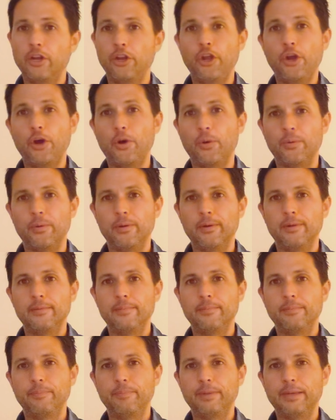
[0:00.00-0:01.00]
No,
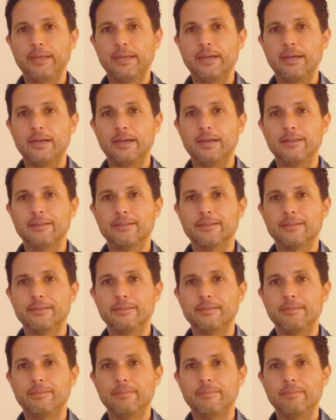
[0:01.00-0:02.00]
because
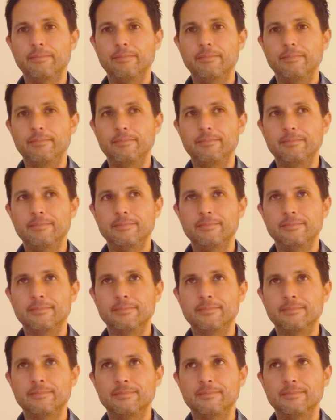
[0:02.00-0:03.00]

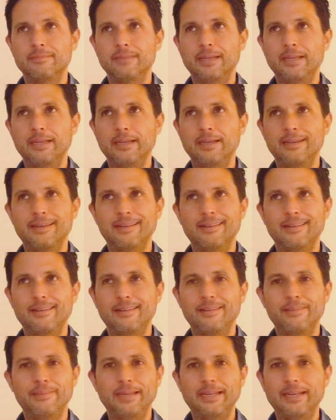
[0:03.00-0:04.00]

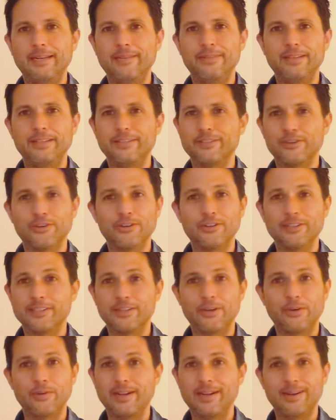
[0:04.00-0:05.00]
many of these
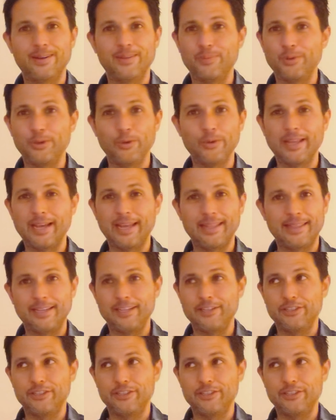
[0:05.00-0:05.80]
girls don't end up doing that.